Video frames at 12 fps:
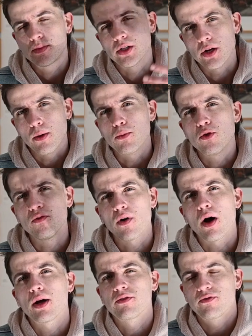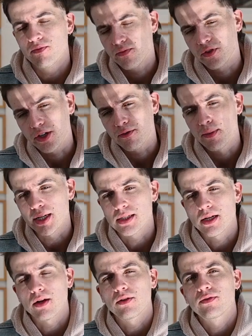move on, forgive
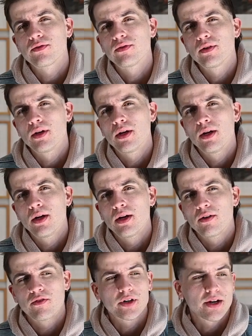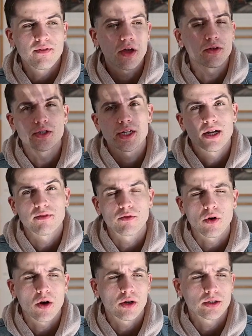myself, forgive others that I've
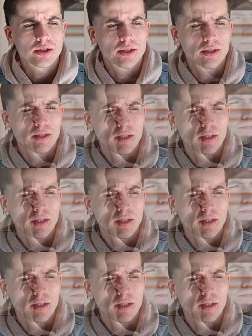wronged.